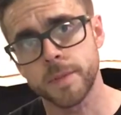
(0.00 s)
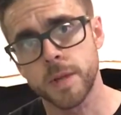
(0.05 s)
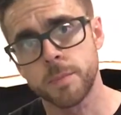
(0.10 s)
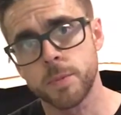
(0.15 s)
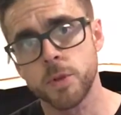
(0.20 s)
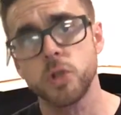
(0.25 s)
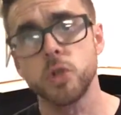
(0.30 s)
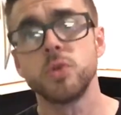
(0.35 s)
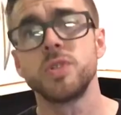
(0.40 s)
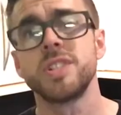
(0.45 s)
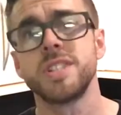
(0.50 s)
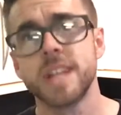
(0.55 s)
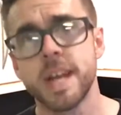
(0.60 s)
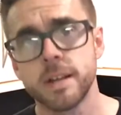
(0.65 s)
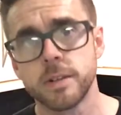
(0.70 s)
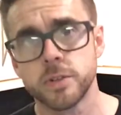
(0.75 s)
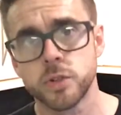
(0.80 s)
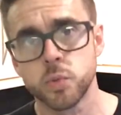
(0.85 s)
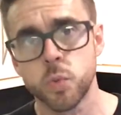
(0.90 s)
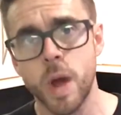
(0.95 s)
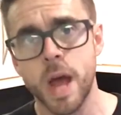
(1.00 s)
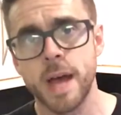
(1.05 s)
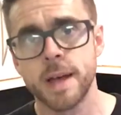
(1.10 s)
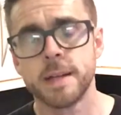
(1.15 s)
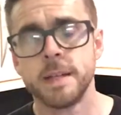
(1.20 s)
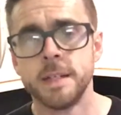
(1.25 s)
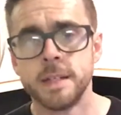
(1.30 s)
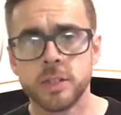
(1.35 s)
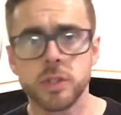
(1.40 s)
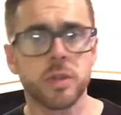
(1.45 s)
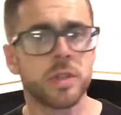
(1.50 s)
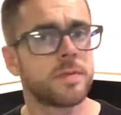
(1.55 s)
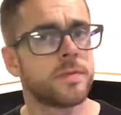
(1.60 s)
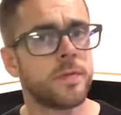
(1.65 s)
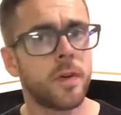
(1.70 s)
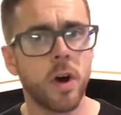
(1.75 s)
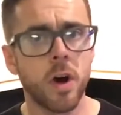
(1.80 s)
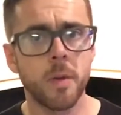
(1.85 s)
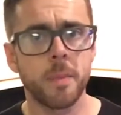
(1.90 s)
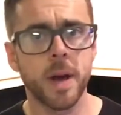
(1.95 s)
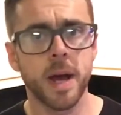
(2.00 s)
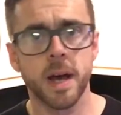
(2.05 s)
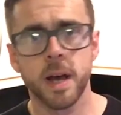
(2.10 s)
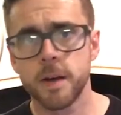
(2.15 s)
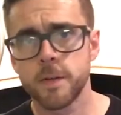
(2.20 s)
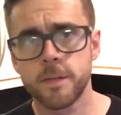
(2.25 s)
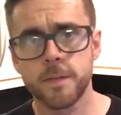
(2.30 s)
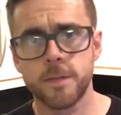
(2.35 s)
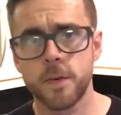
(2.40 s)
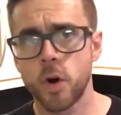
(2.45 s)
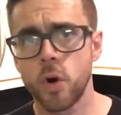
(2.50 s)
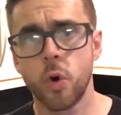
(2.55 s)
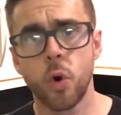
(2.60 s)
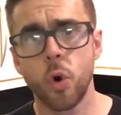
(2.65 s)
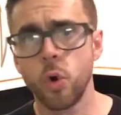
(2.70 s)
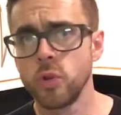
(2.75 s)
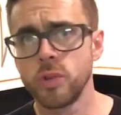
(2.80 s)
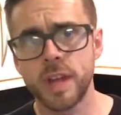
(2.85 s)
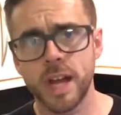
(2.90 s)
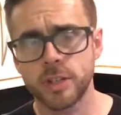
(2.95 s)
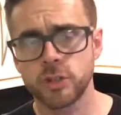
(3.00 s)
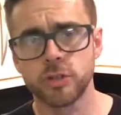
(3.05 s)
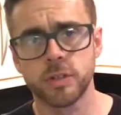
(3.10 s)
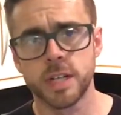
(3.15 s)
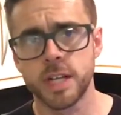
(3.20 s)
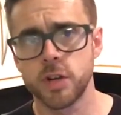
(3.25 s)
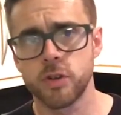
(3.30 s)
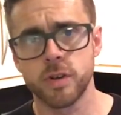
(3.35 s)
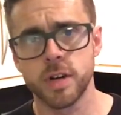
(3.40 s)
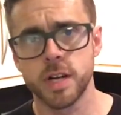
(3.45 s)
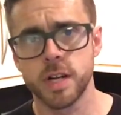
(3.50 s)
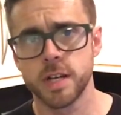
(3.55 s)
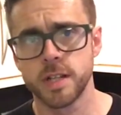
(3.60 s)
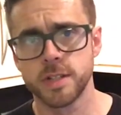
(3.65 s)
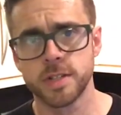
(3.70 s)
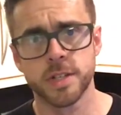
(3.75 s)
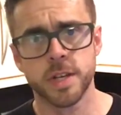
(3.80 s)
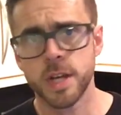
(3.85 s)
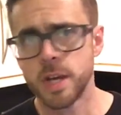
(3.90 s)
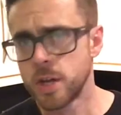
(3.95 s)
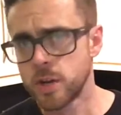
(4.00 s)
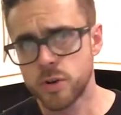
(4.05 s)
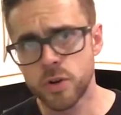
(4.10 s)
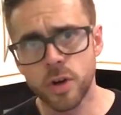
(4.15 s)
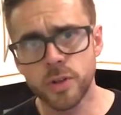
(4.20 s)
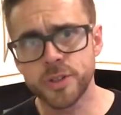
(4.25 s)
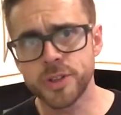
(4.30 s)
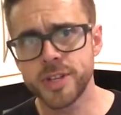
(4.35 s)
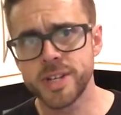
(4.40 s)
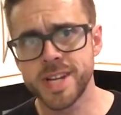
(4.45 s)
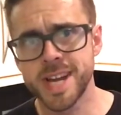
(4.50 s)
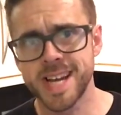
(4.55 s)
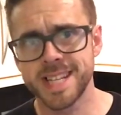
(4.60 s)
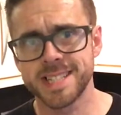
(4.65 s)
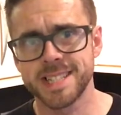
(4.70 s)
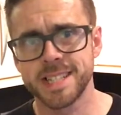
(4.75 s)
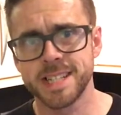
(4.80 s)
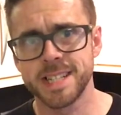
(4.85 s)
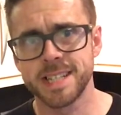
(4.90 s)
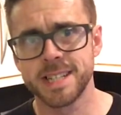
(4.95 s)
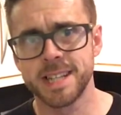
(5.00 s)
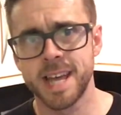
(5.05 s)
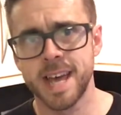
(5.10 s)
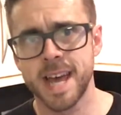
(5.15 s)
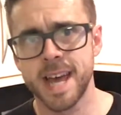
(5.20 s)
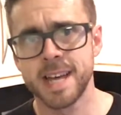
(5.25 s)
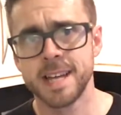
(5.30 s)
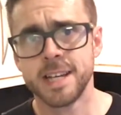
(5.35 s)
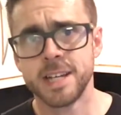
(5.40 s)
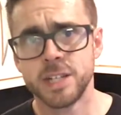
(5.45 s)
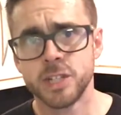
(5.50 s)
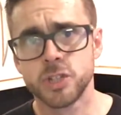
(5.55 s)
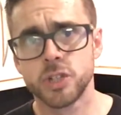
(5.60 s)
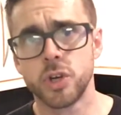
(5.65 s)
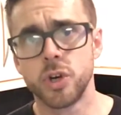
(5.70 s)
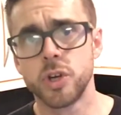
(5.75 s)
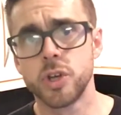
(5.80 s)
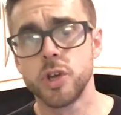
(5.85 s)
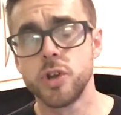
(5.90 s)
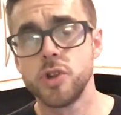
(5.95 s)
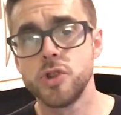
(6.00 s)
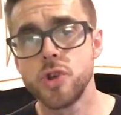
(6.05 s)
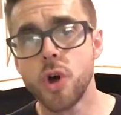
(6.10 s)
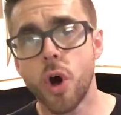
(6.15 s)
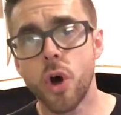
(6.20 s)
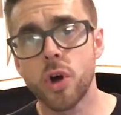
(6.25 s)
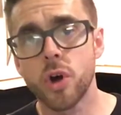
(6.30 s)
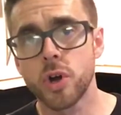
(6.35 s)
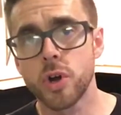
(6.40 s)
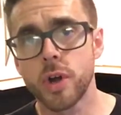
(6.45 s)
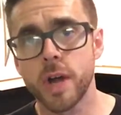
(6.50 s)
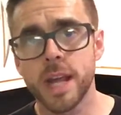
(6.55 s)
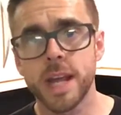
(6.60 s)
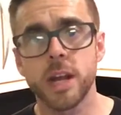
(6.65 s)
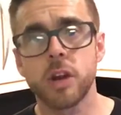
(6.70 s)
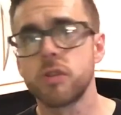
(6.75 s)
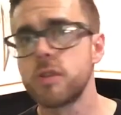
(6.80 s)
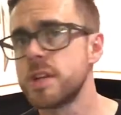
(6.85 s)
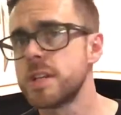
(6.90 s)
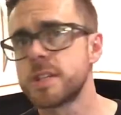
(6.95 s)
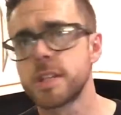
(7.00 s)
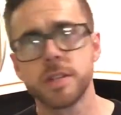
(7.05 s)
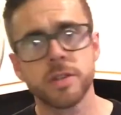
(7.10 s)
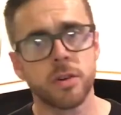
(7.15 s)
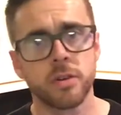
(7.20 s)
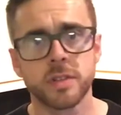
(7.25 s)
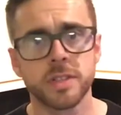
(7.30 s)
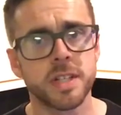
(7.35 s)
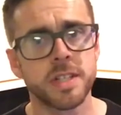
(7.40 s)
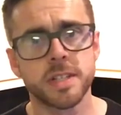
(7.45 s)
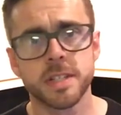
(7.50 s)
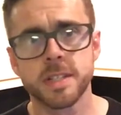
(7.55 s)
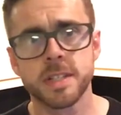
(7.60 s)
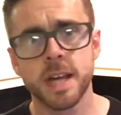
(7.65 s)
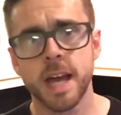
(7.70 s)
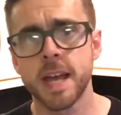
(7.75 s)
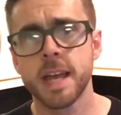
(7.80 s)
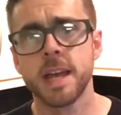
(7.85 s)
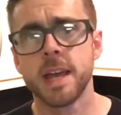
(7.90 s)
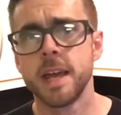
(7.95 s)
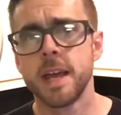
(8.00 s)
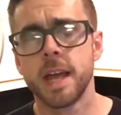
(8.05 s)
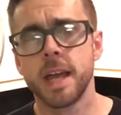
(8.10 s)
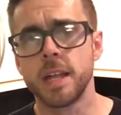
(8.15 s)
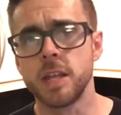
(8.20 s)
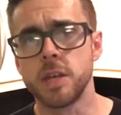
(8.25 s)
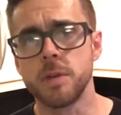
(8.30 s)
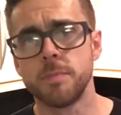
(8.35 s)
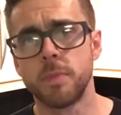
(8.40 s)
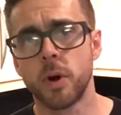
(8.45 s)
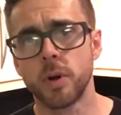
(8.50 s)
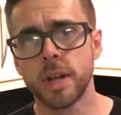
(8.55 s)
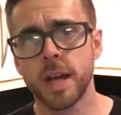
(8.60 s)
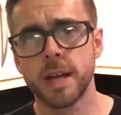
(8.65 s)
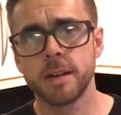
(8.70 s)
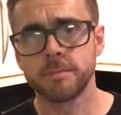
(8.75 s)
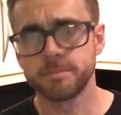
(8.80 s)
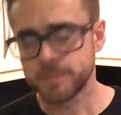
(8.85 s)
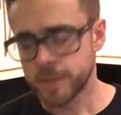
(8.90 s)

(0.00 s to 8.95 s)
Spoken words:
produce stale sweat. So it's far better for all natural ingredients, nothing nasty in there, so you're not going to increase the toxicity in your body,